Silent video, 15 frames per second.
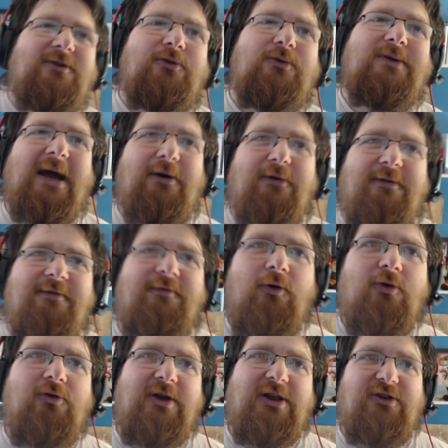to attack with
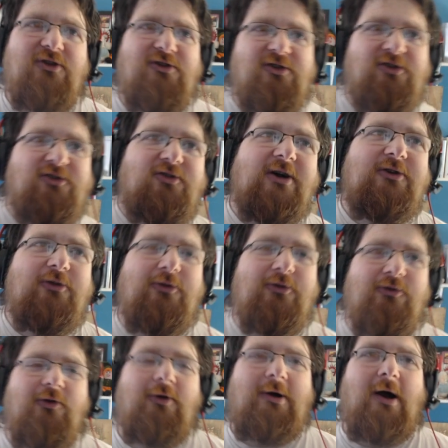4 creatures to scry 2 and
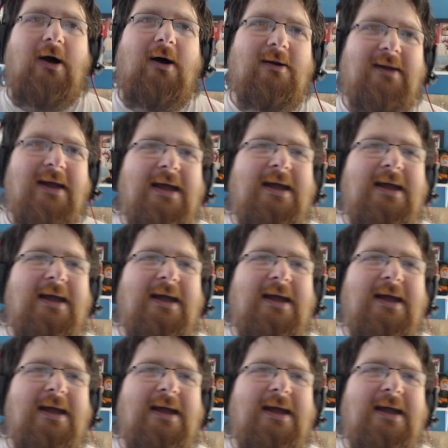draw a card,